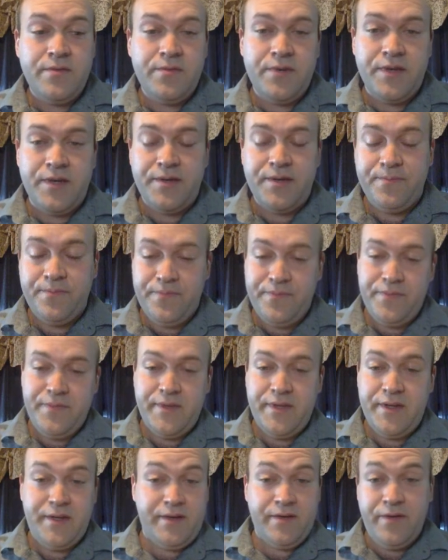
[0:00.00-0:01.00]
Okay,
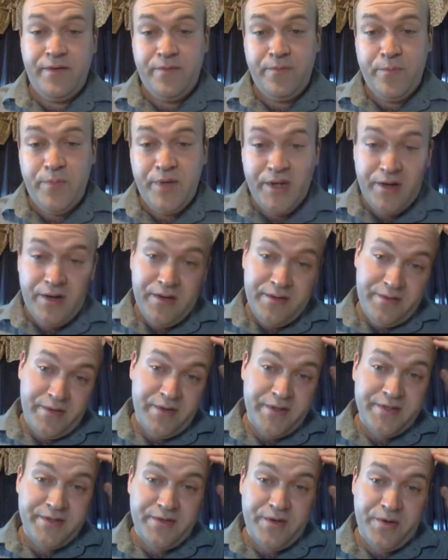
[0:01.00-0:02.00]
or even bigger.
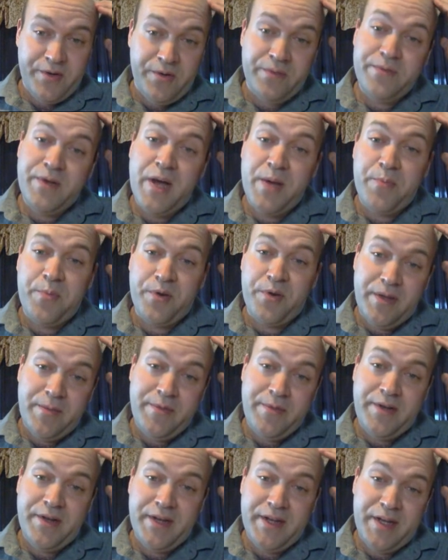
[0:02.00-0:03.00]
There is no upper
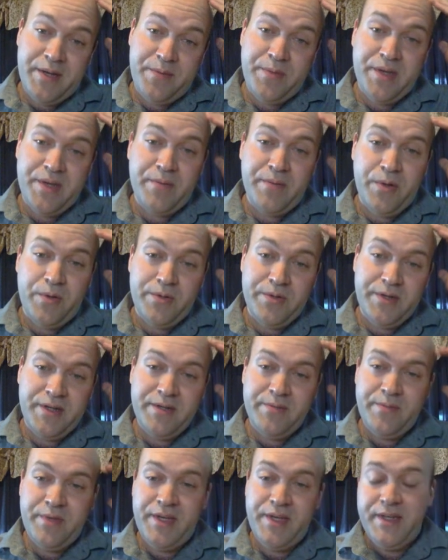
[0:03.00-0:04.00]
limit on how big a boulder
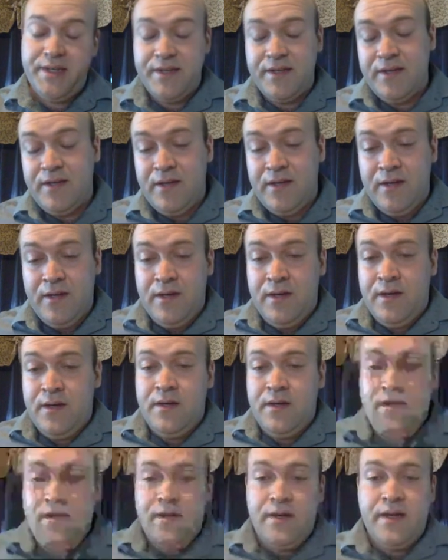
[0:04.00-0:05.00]
can be.
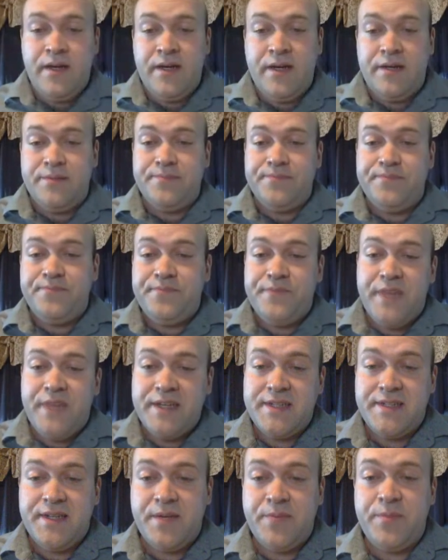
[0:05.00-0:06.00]

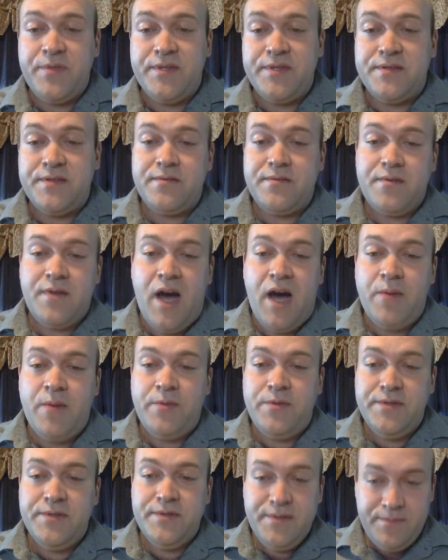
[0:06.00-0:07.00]
Next up is
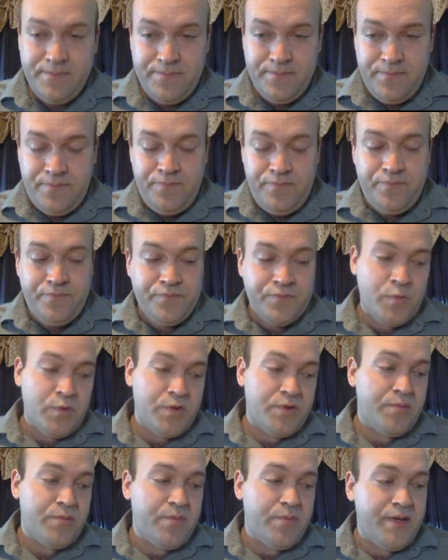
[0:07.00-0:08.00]
cobbles,
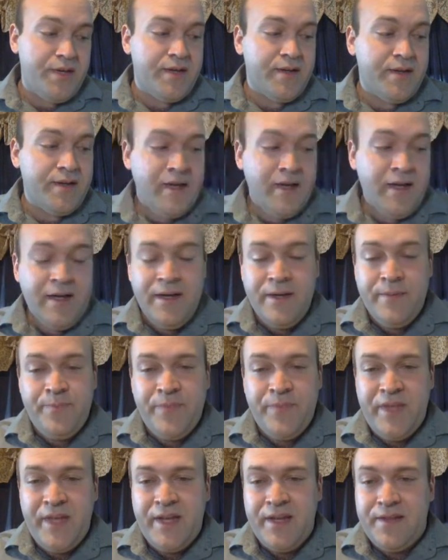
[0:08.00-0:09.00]
which would be
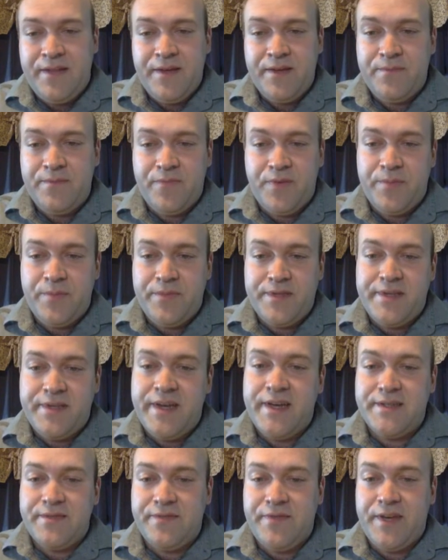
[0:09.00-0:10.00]
anything from the
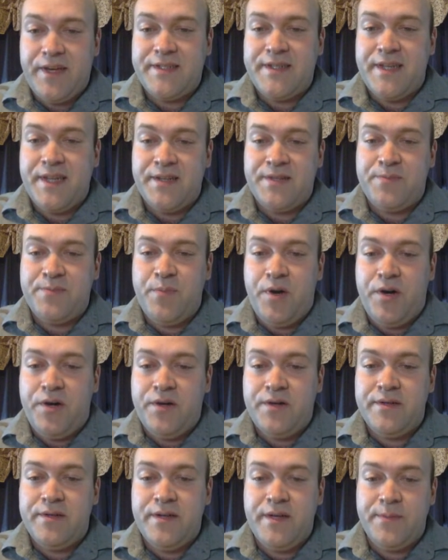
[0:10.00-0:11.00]
size of like a tennis
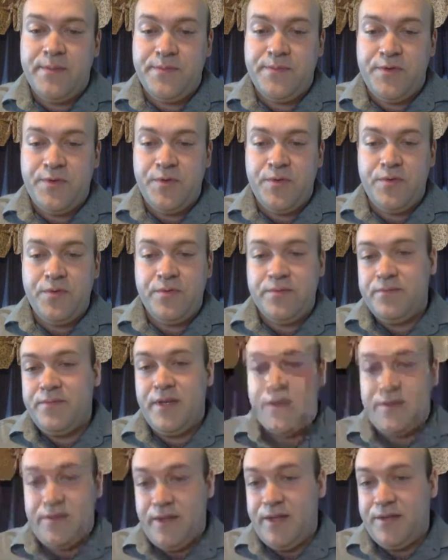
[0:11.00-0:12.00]
ball up to
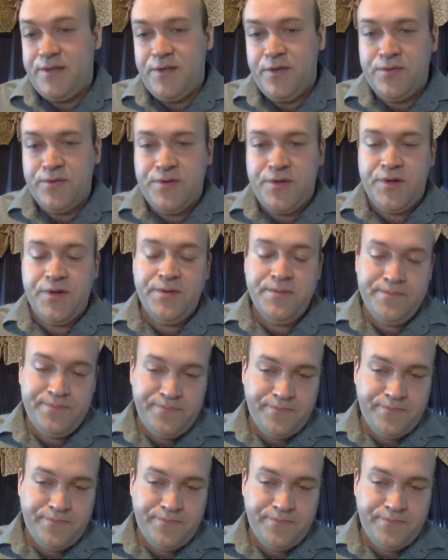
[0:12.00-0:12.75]
that toaster.